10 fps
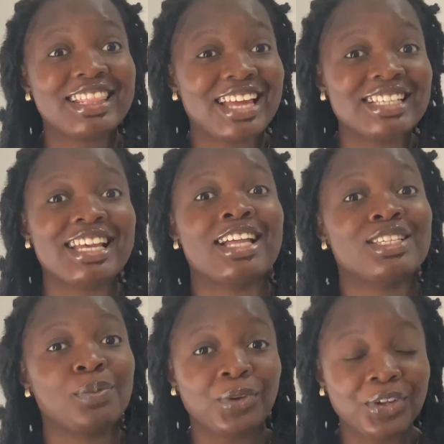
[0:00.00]
That
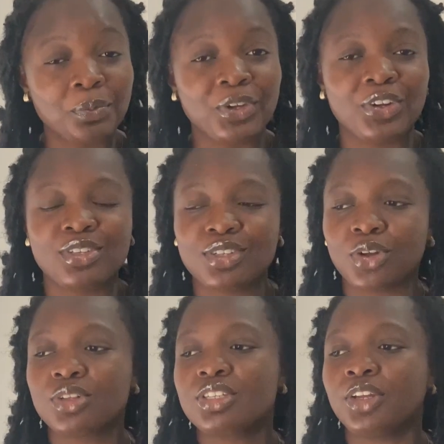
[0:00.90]
has spurred me on to
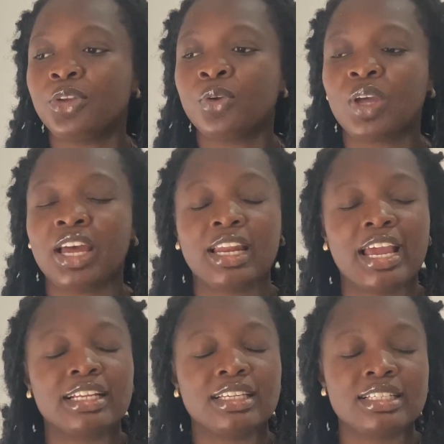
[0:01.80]
continue, and
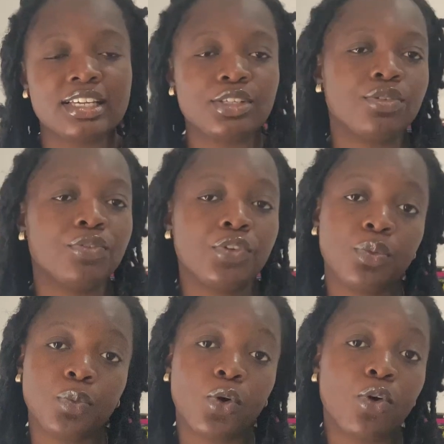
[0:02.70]
I intend to
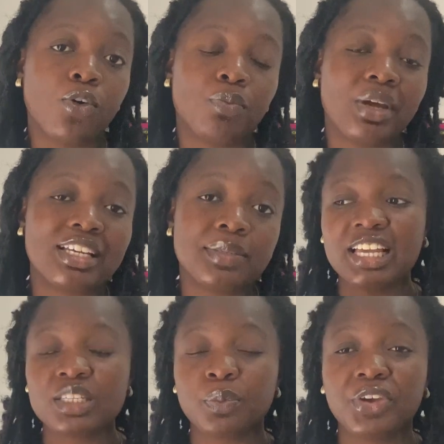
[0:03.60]
film more of
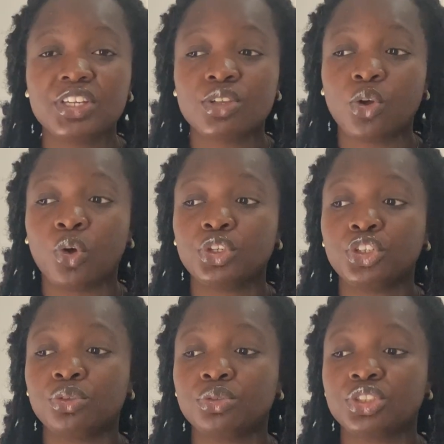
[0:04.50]
my experience on,
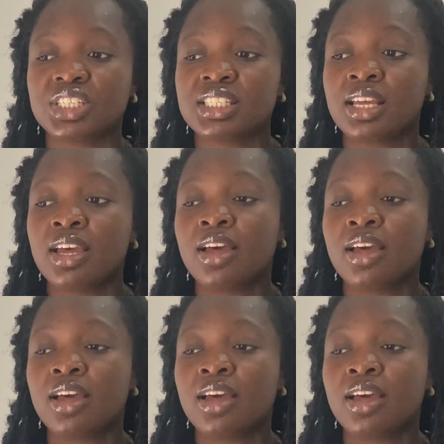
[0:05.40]
you know, just